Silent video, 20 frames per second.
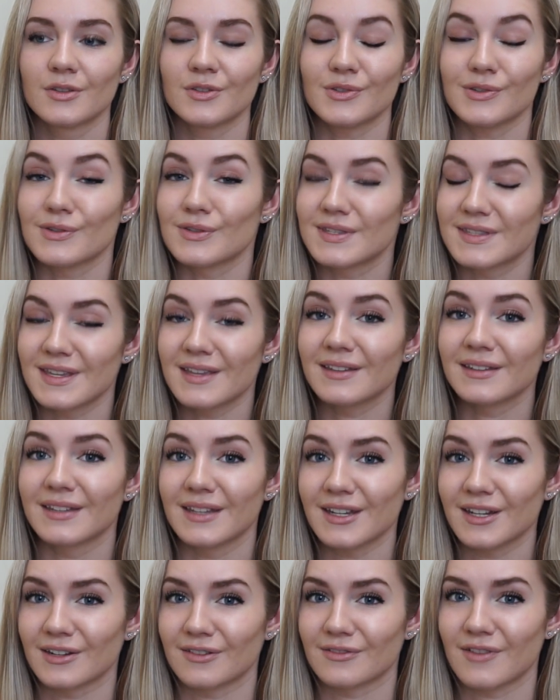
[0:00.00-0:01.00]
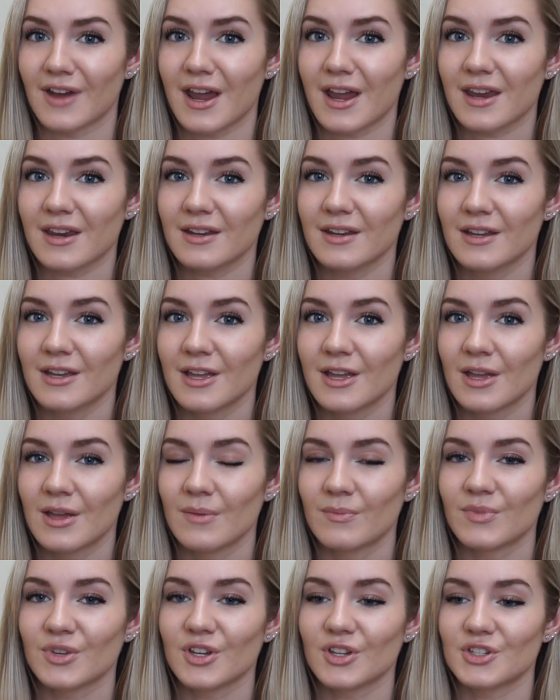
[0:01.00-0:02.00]
You still did it, right?
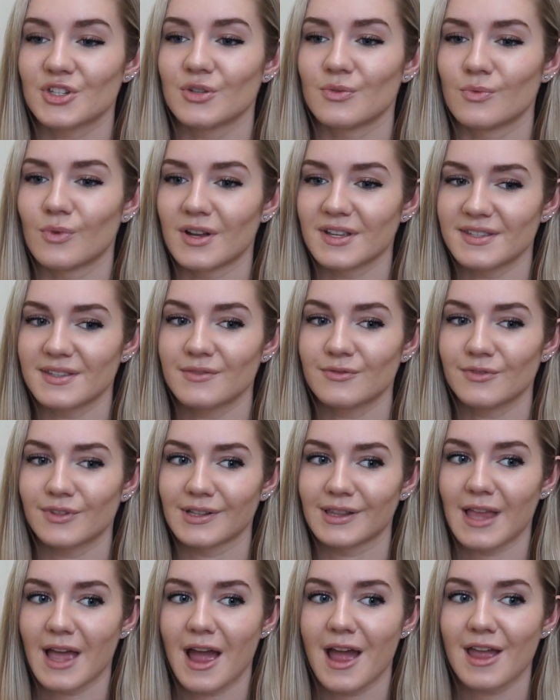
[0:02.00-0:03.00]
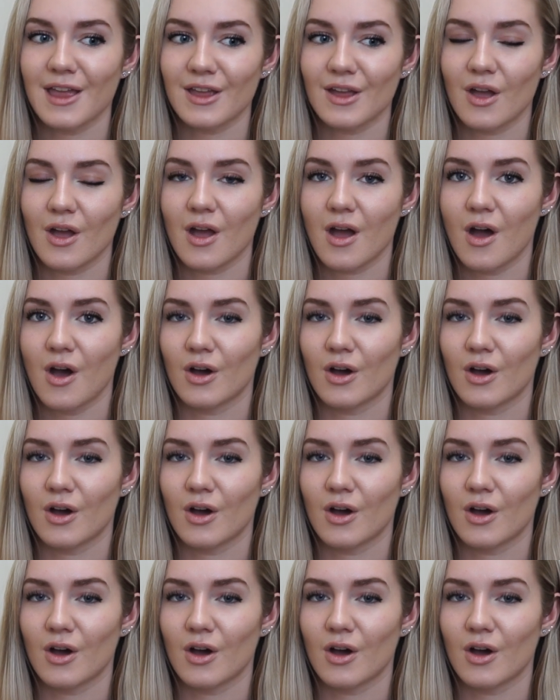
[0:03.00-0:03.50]
Because you wasn't relying